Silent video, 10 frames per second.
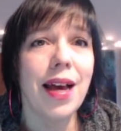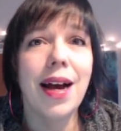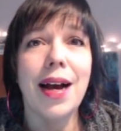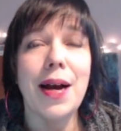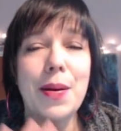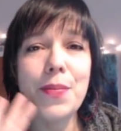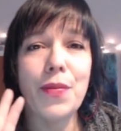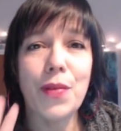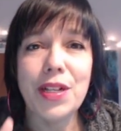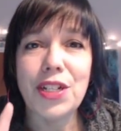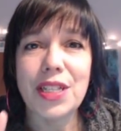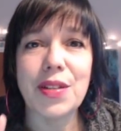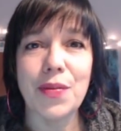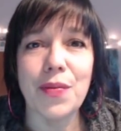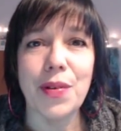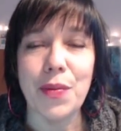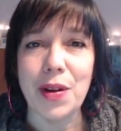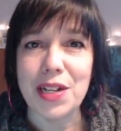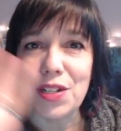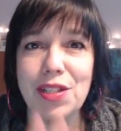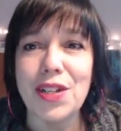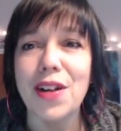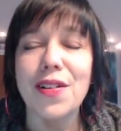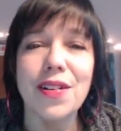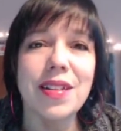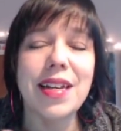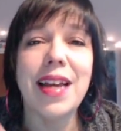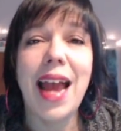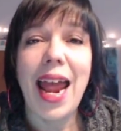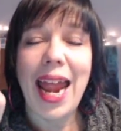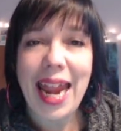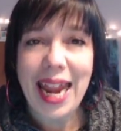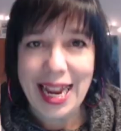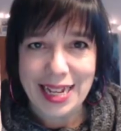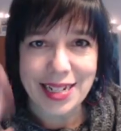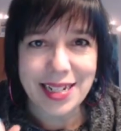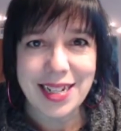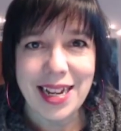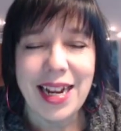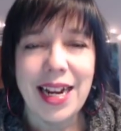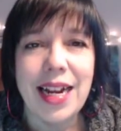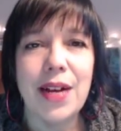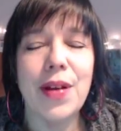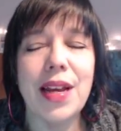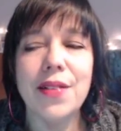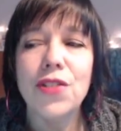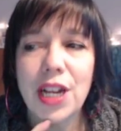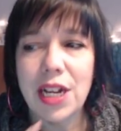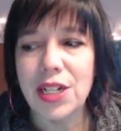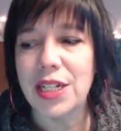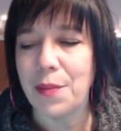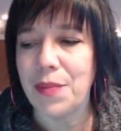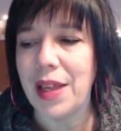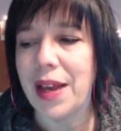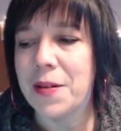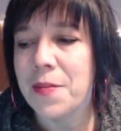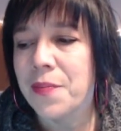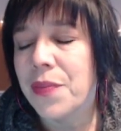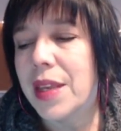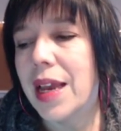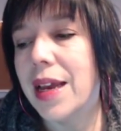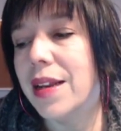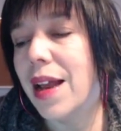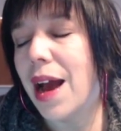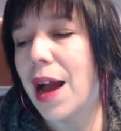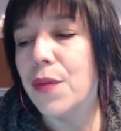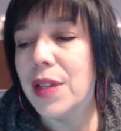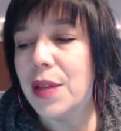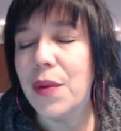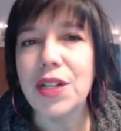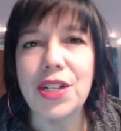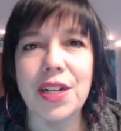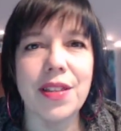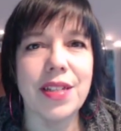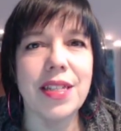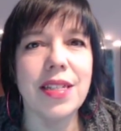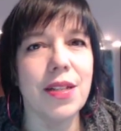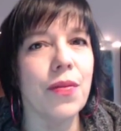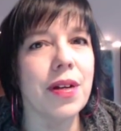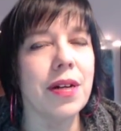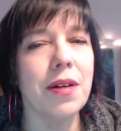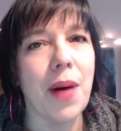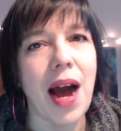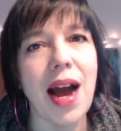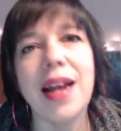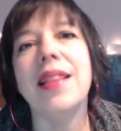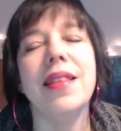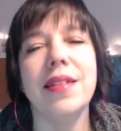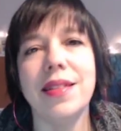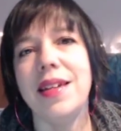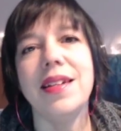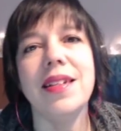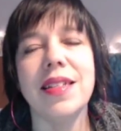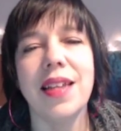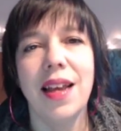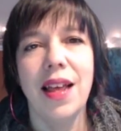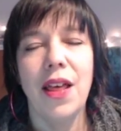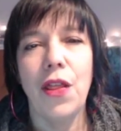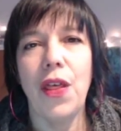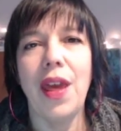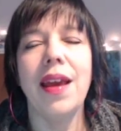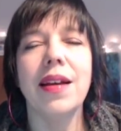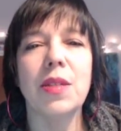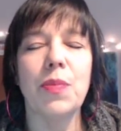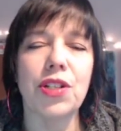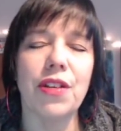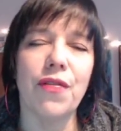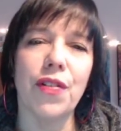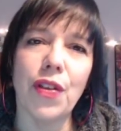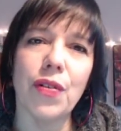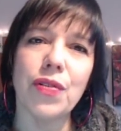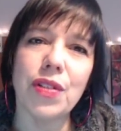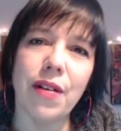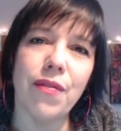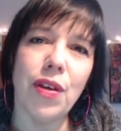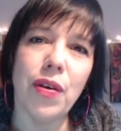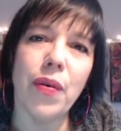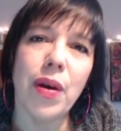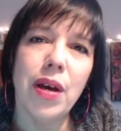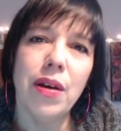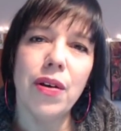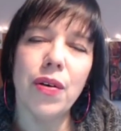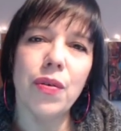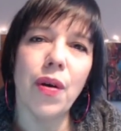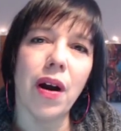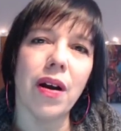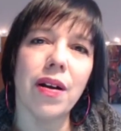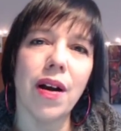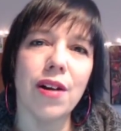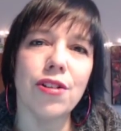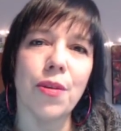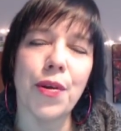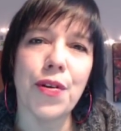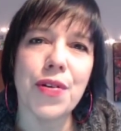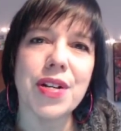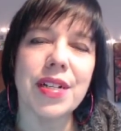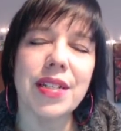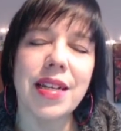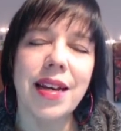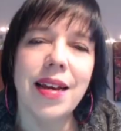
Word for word: um, we just we want to start early and we have changed something. And I really want to share this. This is a real behind the scenes thing, especially for those of you who are entrepreneurs,